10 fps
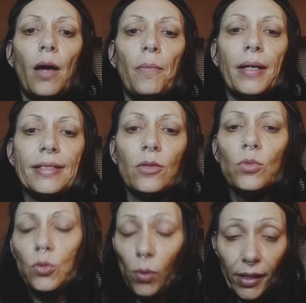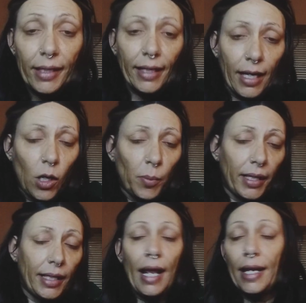My son was wearing a
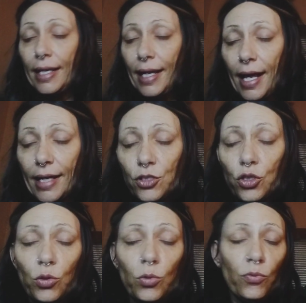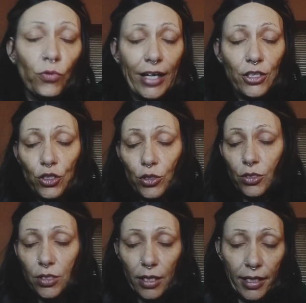helmet, and he had 2
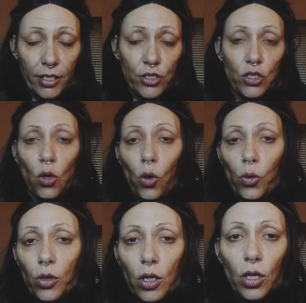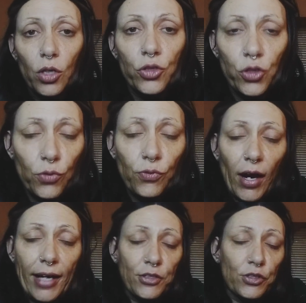fractures in his skull, 2
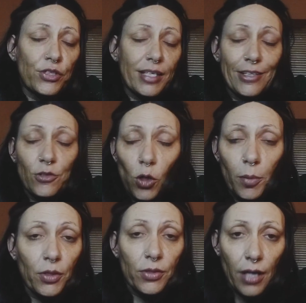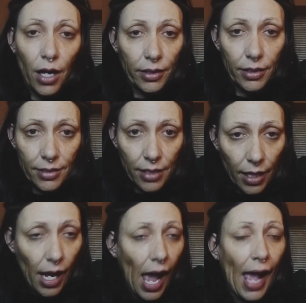fractures in his orbital sockets,
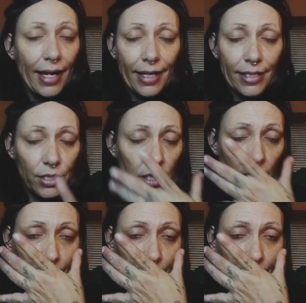and his